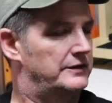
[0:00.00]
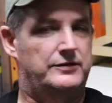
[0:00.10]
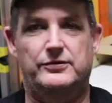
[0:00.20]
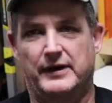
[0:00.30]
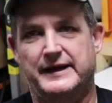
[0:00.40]

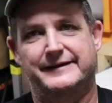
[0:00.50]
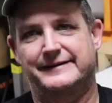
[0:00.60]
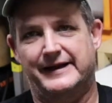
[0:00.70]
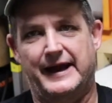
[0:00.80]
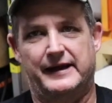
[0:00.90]

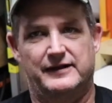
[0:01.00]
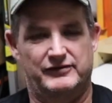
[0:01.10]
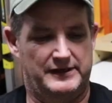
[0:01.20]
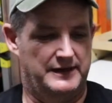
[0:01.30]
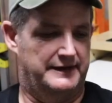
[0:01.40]
great tank of
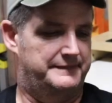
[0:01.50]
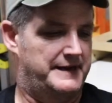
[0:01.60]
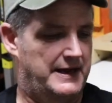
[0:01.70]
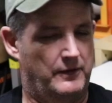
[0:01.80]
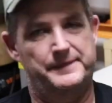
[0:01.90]
a gun.
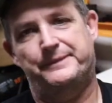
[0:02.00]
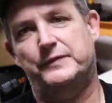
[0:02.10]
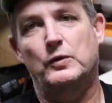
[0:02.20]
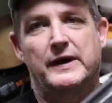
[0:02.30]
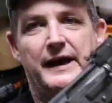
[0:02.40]
Now,
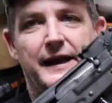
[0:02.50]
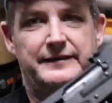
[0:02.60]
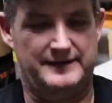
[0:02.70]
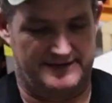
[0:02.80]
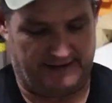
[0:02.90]
when I
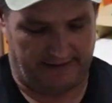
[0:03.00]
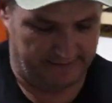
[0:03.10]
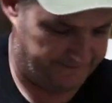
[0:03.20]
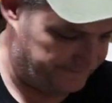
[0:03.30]
got this gun,